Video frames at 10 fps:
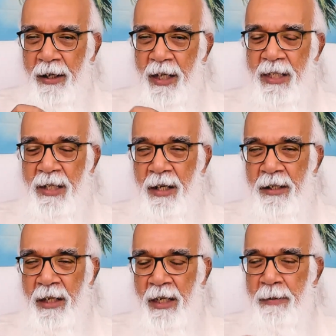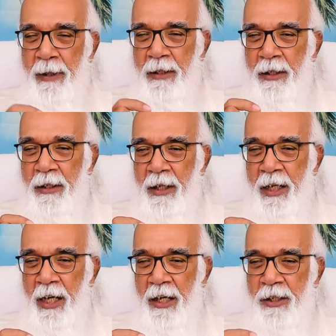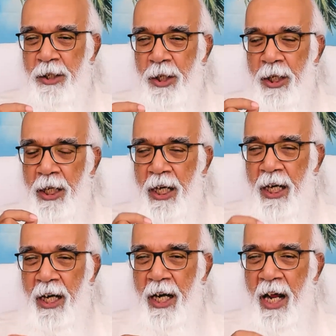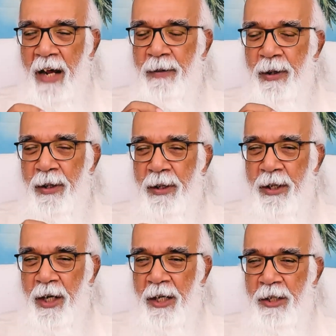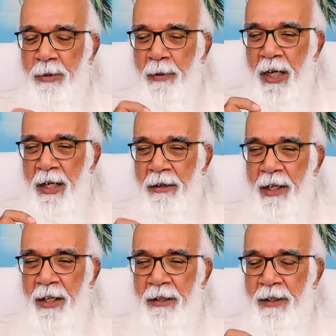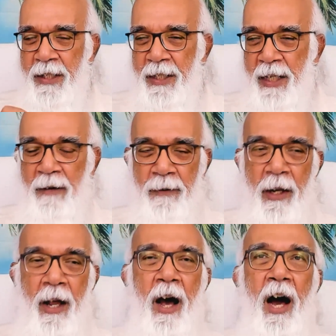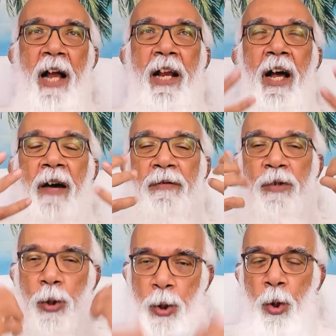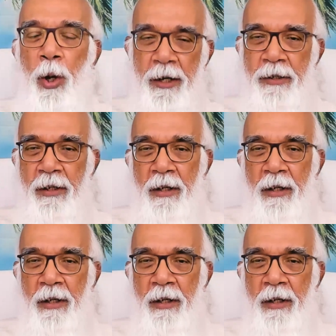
discontentment and the reaction can never touch my real self. I have to know it.